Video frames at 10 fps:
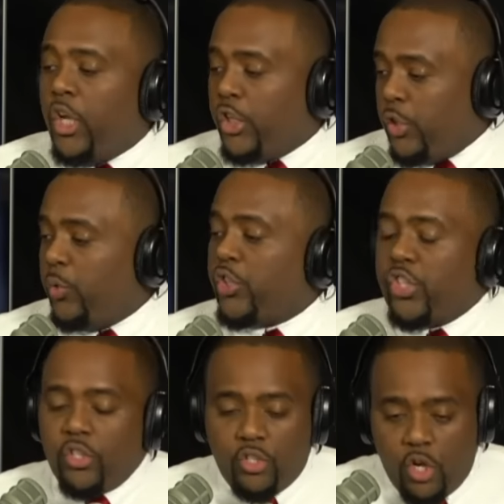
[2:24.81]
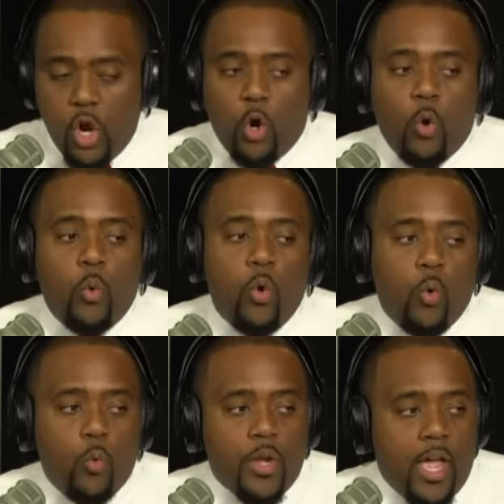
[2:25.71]
you should know
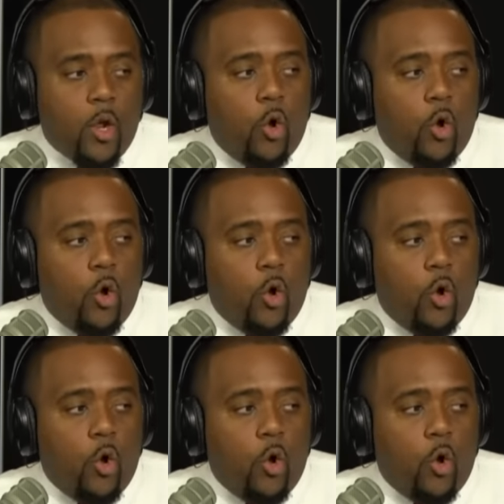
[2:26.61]
not